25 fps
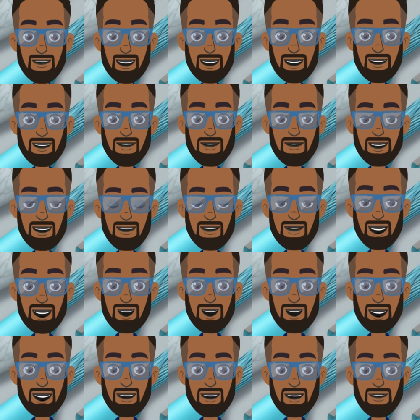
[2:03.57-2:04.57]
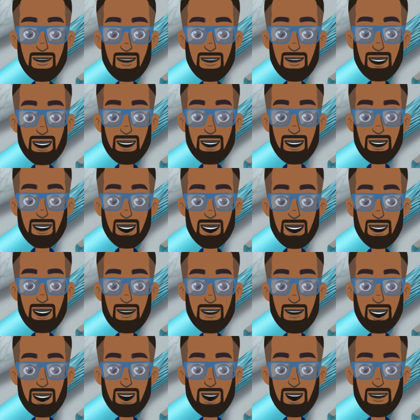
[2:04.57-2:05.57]
solution is to change the
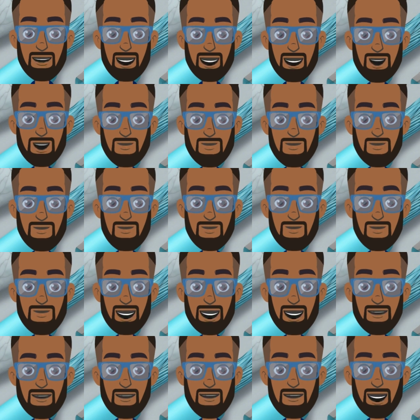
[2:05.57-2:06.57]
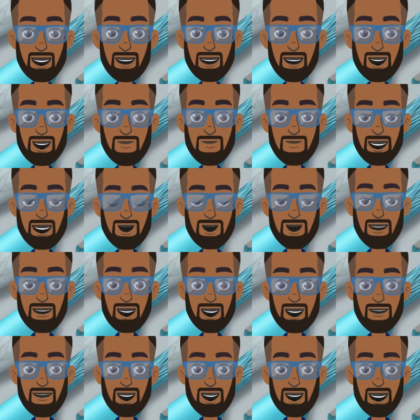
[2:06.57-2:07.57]
entire cable. However, if the
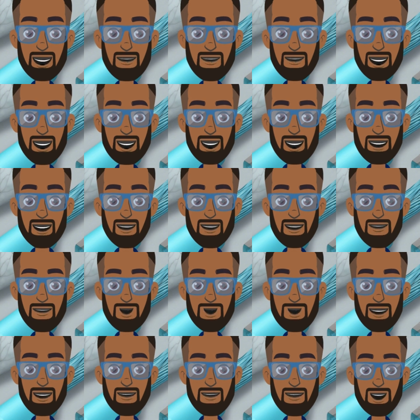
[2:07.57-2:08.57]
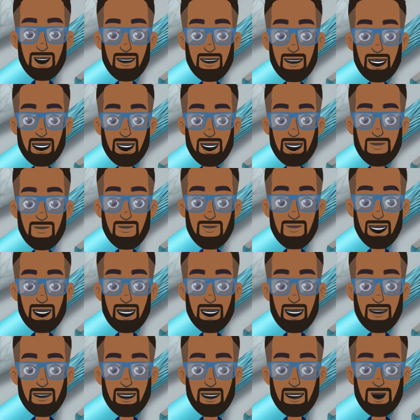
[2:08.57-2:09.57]
breakpoints could be identified, the
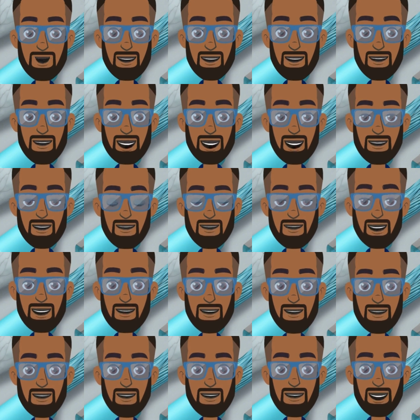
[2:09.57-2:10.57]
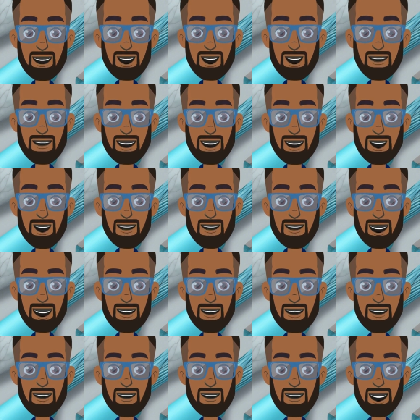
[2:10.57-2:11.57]
cable can be joined using a cable
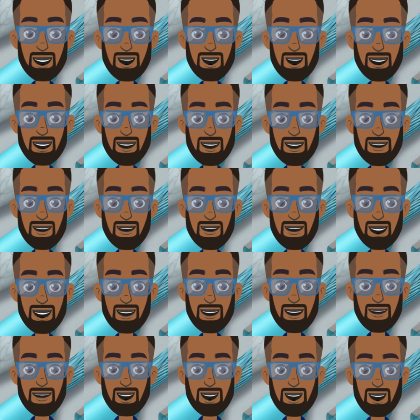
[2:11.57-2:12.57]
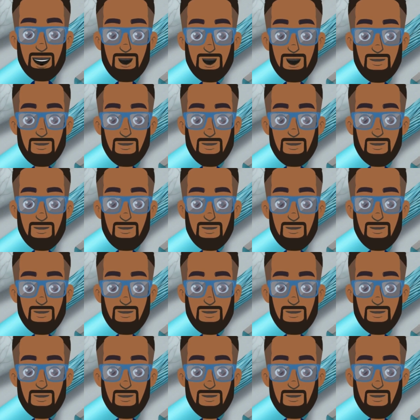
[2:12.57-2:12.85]
coupler and insulated properly.